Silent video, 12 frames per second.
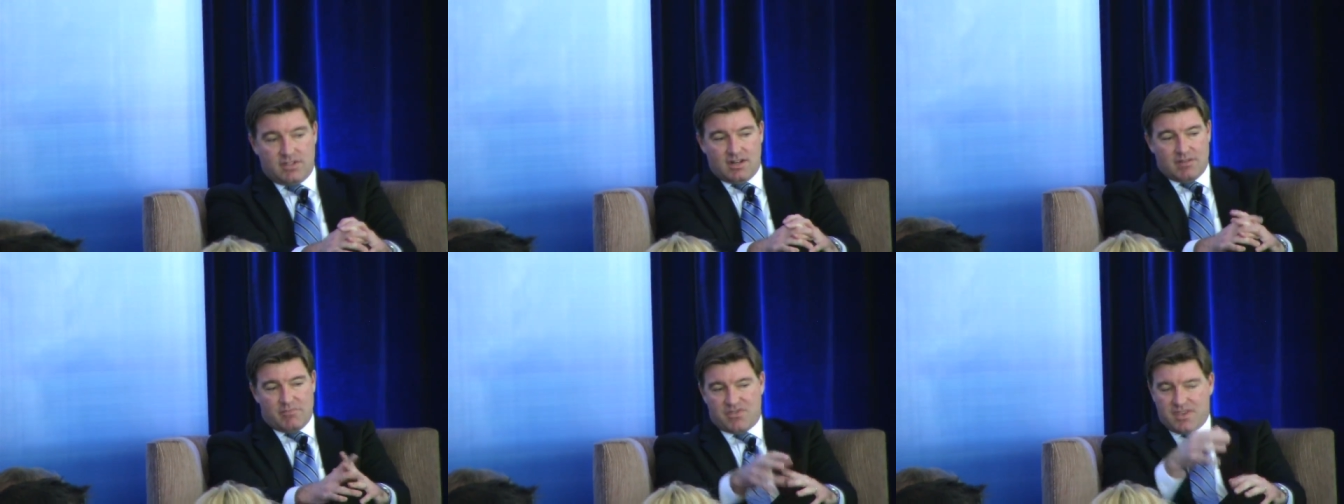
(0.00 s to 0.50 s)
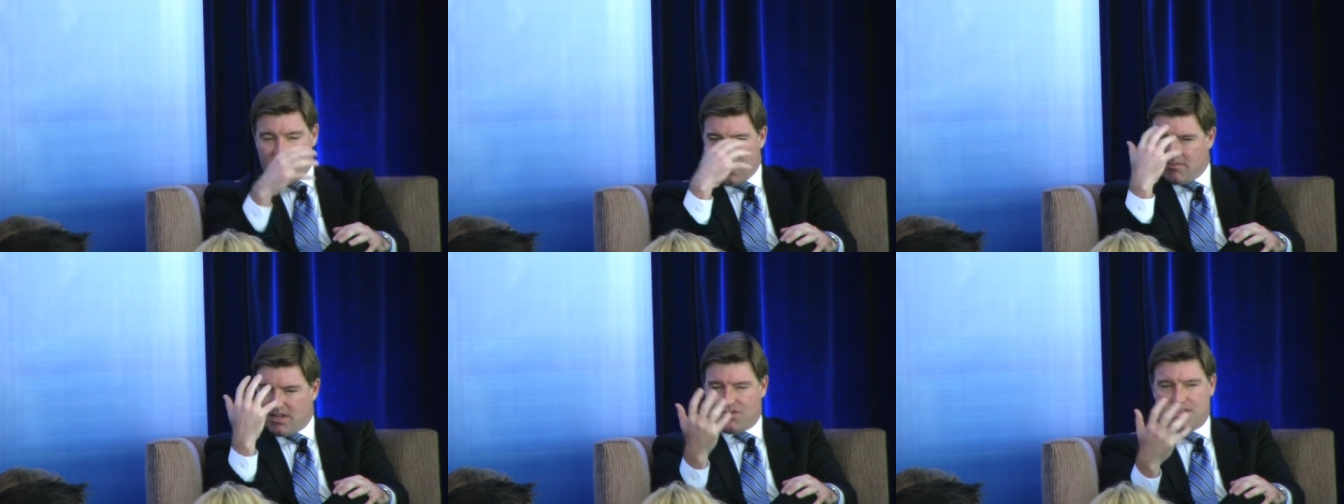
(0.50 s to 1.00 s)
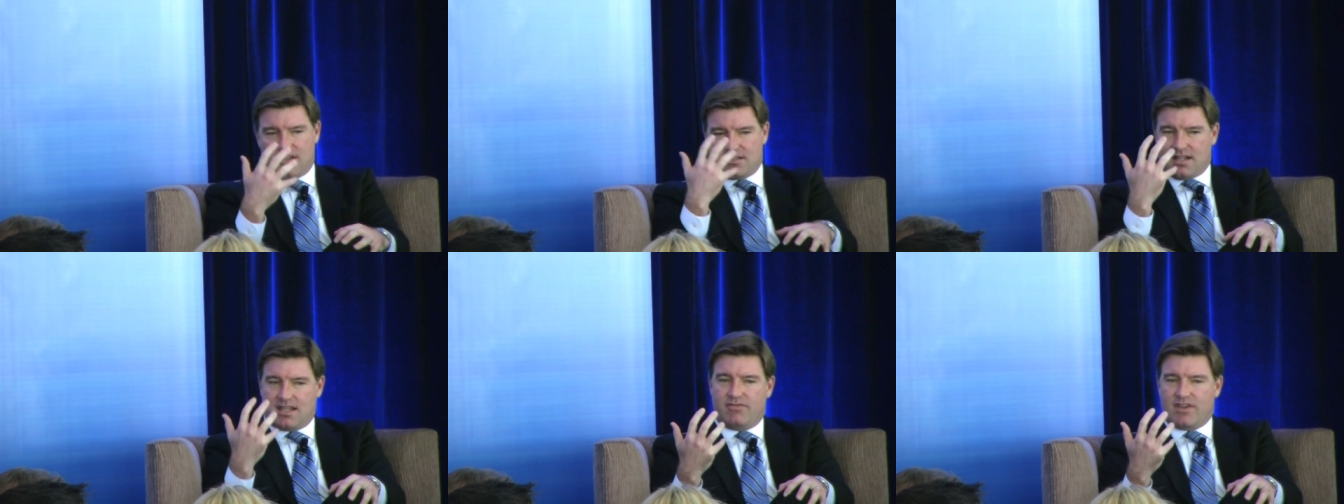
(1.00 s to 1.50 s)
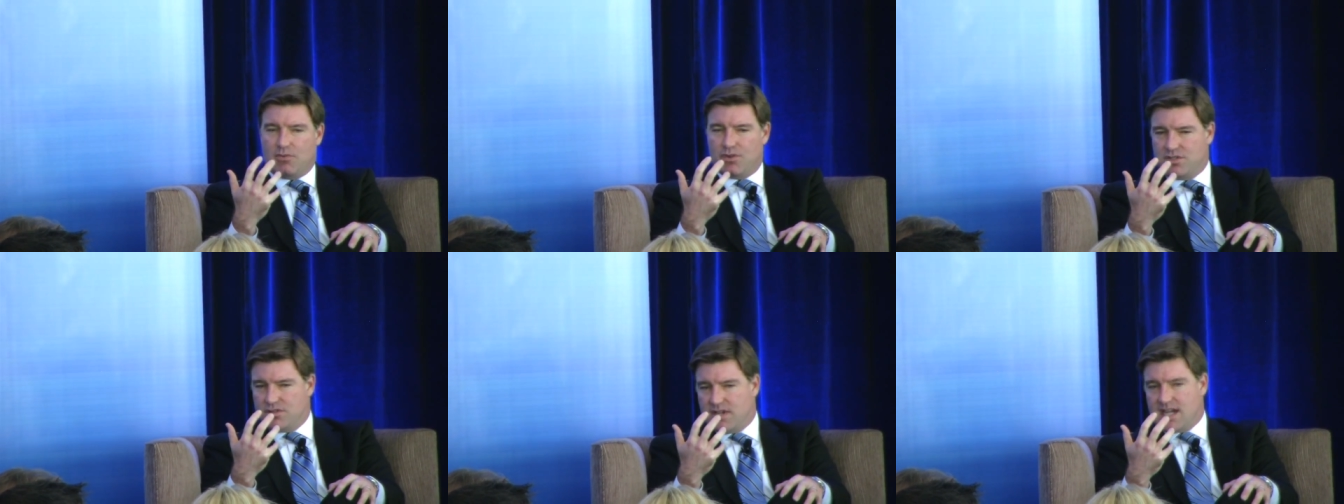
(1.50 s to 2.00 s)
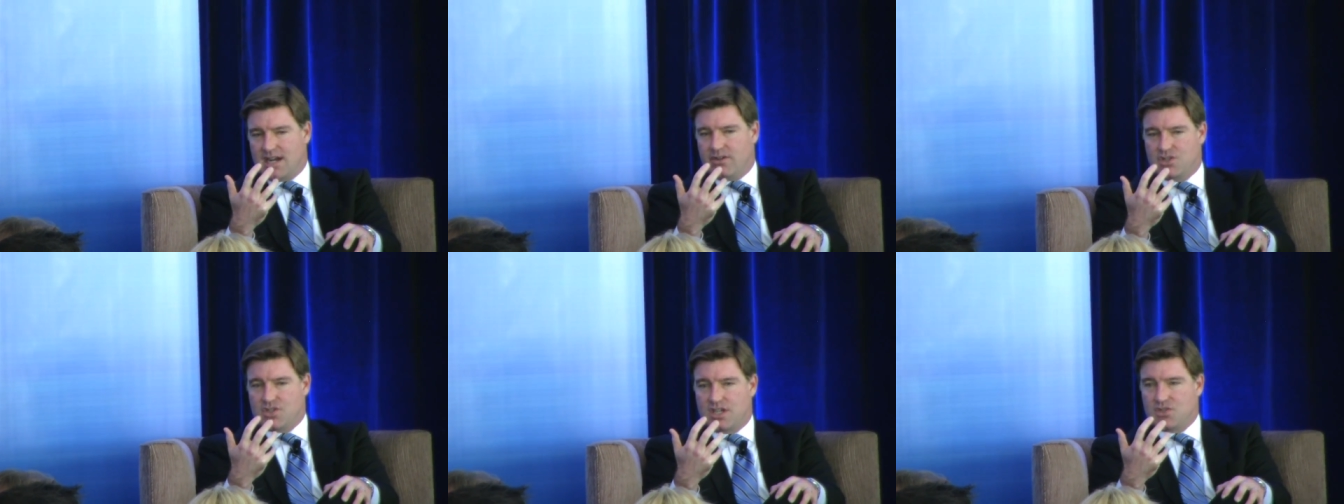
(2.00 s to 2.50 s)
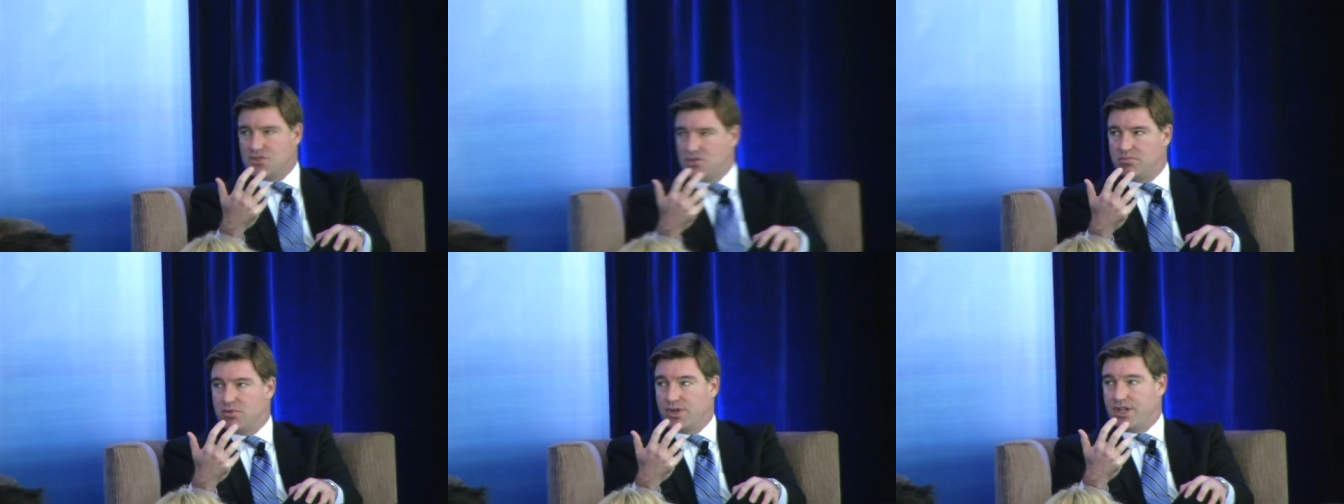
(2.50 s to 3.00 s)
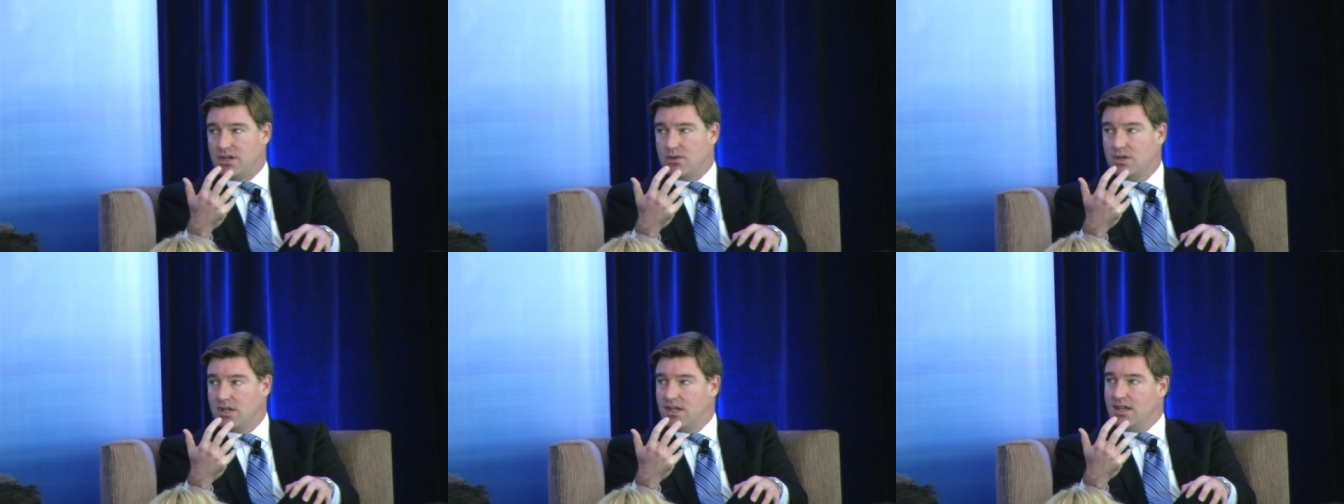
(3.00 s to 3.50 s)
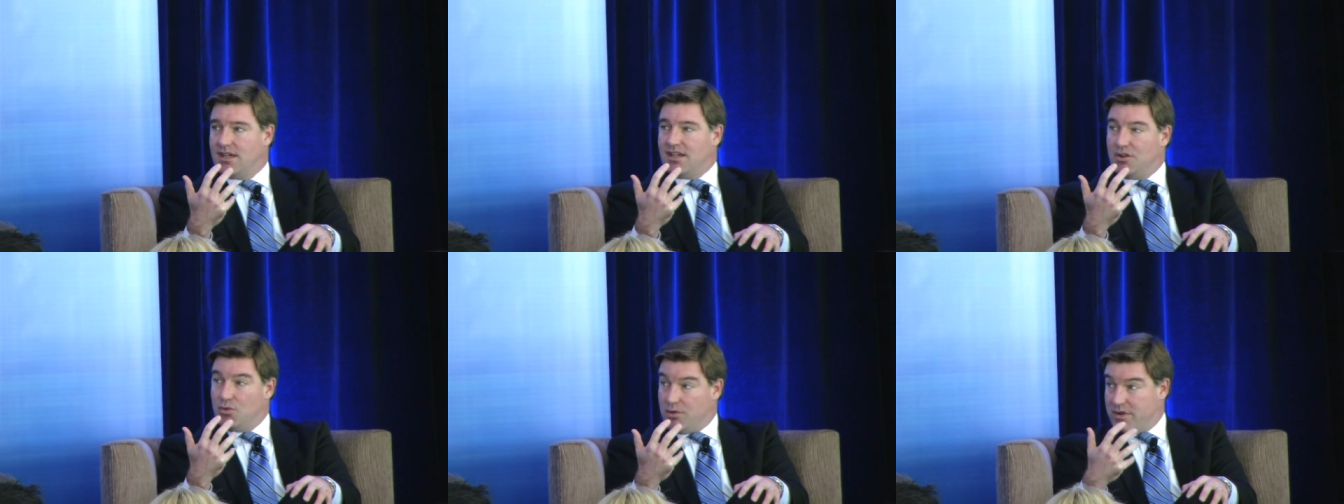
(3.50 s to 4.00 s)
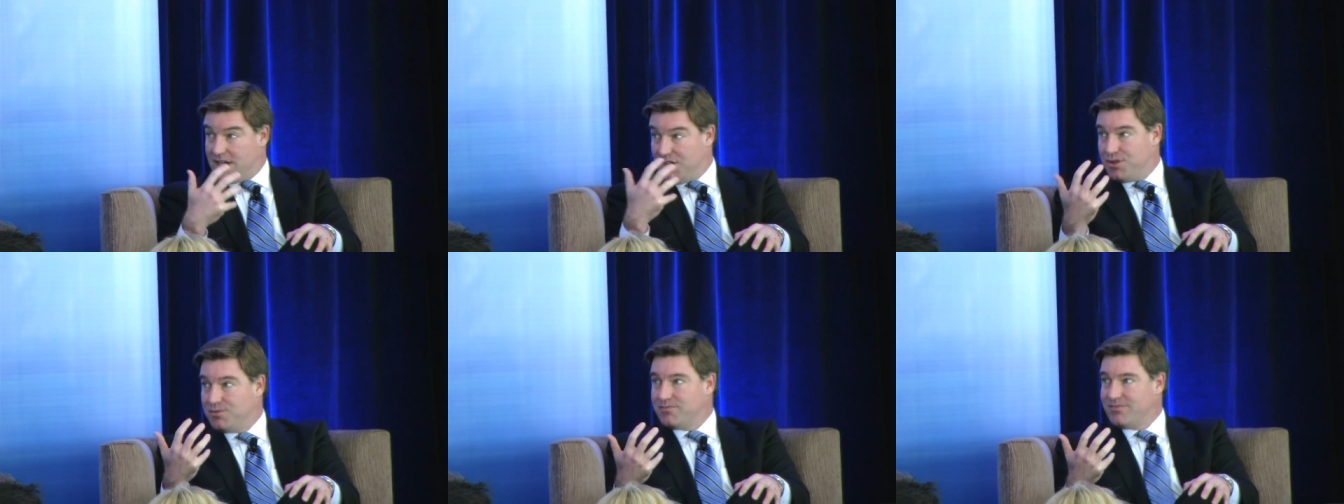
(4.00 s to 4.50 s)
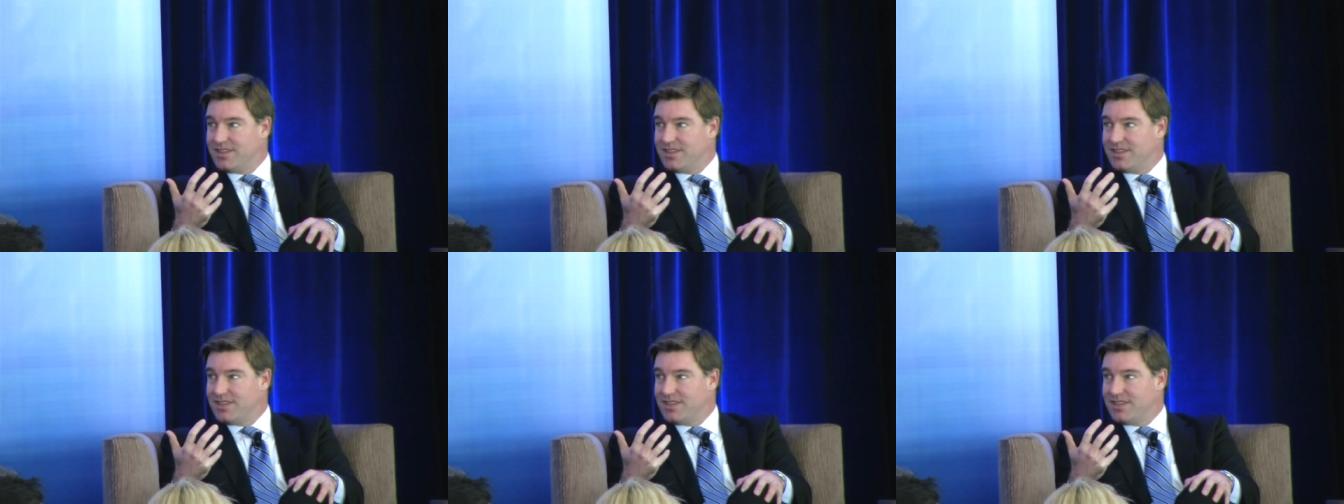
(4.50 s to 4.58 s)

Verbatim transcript: you know, I'm thinking about things like if I were to do a higher education 2.0, you know, what would I do?